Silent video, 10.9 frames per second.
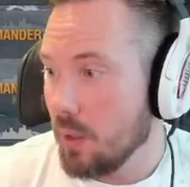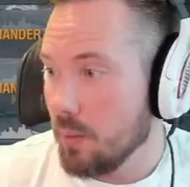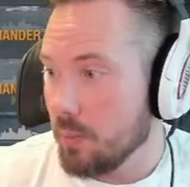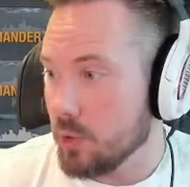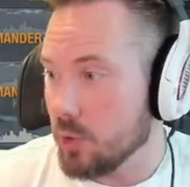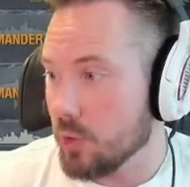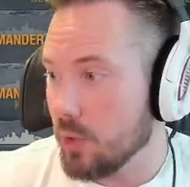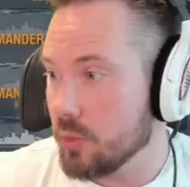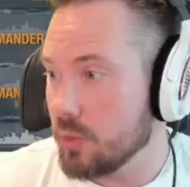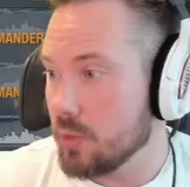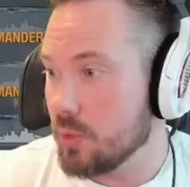but you
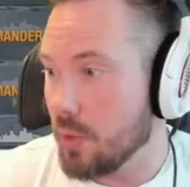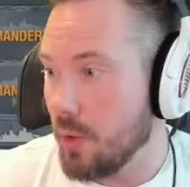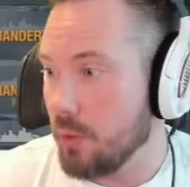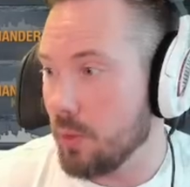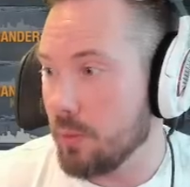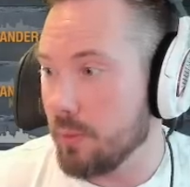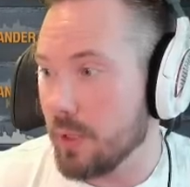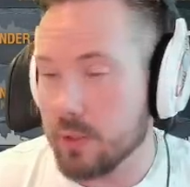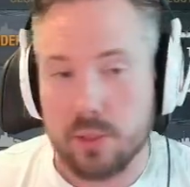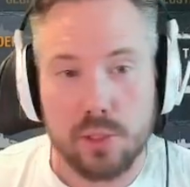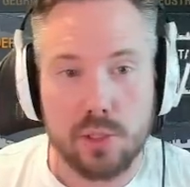don't
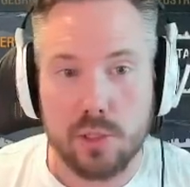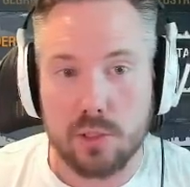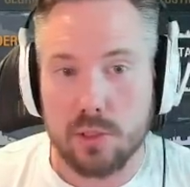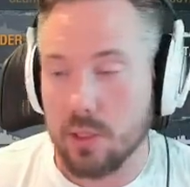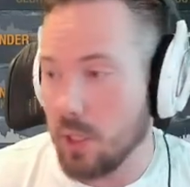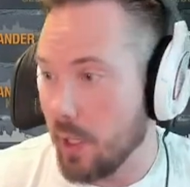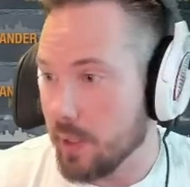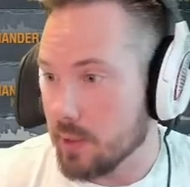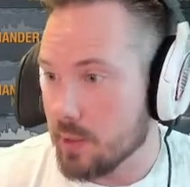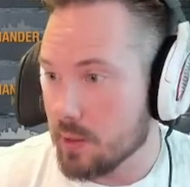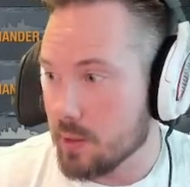overmatch
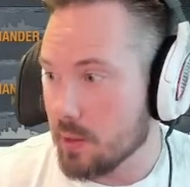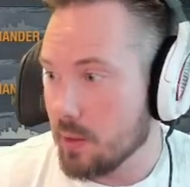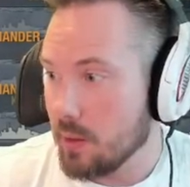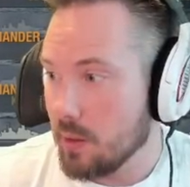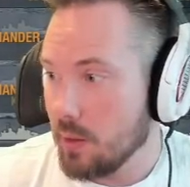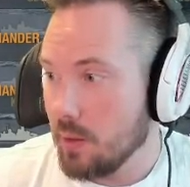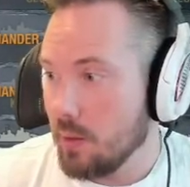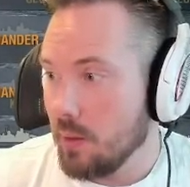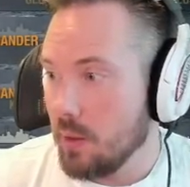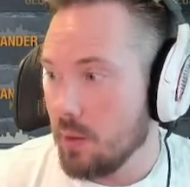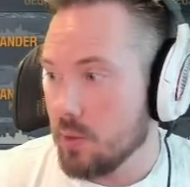lights.
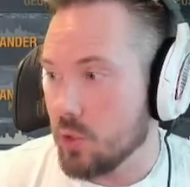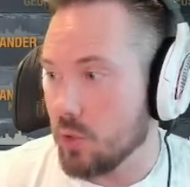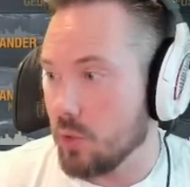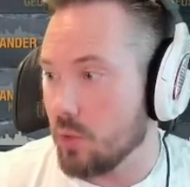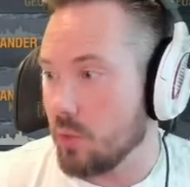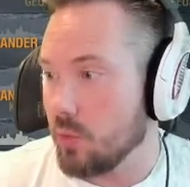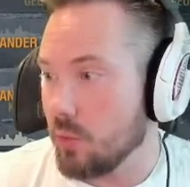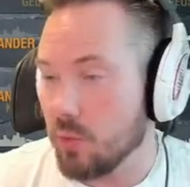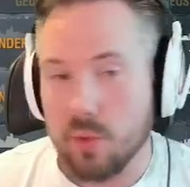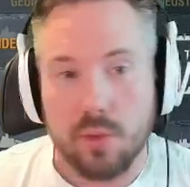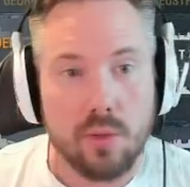
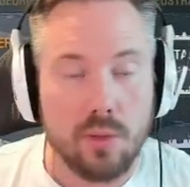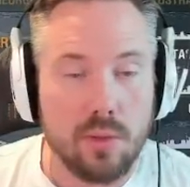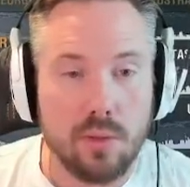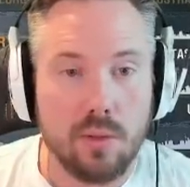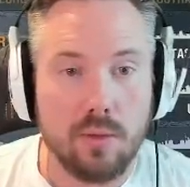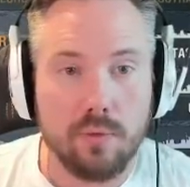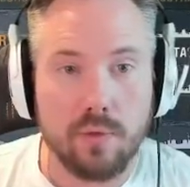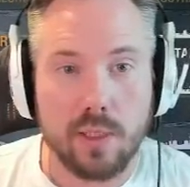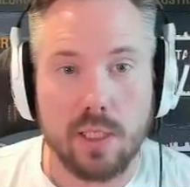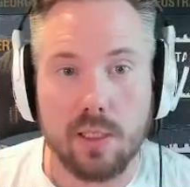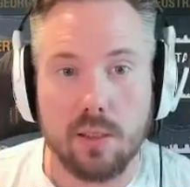So
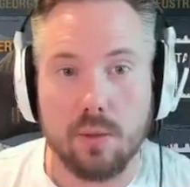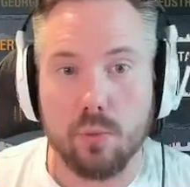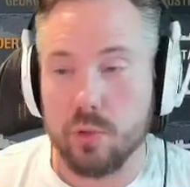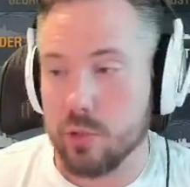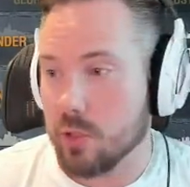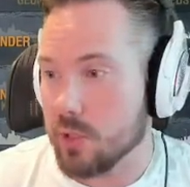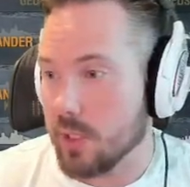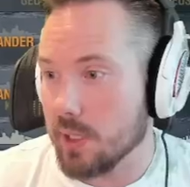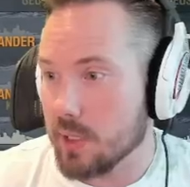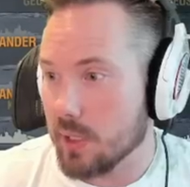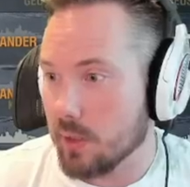fucking Wooster is gonna
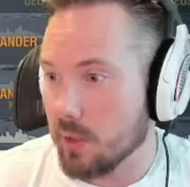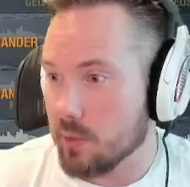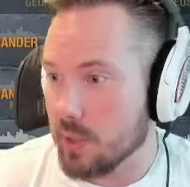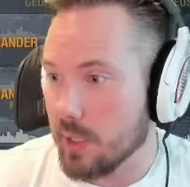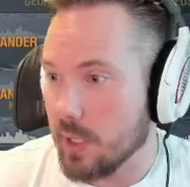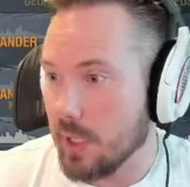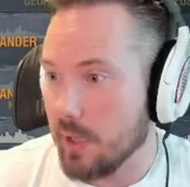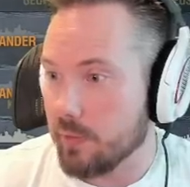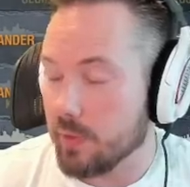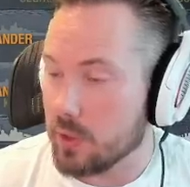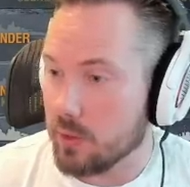sit nose in and laugh
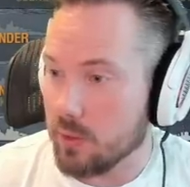at you.